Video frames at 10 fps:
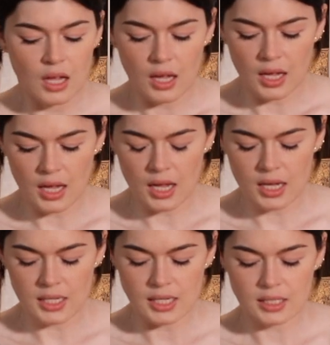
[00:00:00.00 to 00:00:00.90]

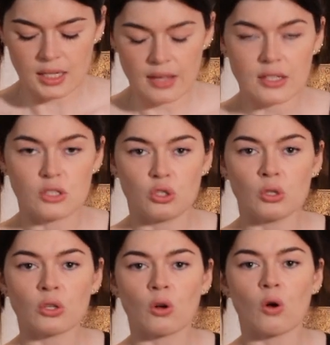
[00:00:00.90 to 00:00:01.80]
And it's got these 2
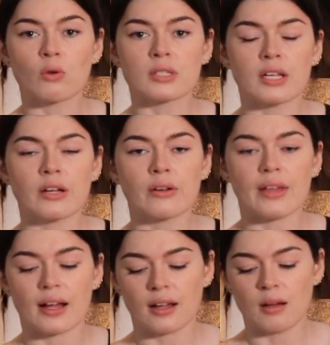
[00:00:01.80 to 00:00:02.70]
little holes here
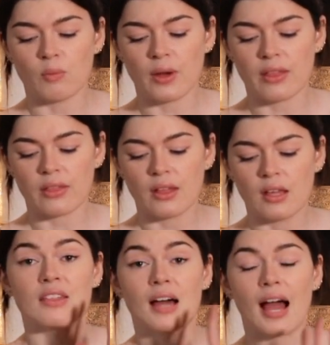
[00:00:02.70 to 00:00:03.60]
that come with
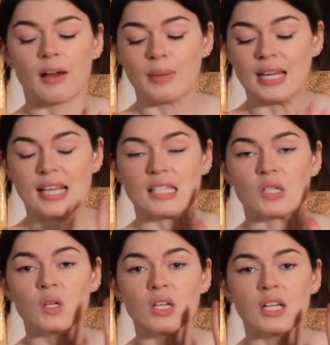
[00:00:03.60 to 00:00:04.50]
Heilman
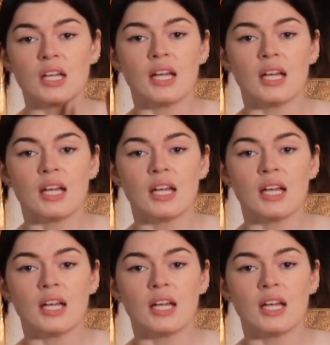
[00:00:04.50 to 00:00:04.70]
easel,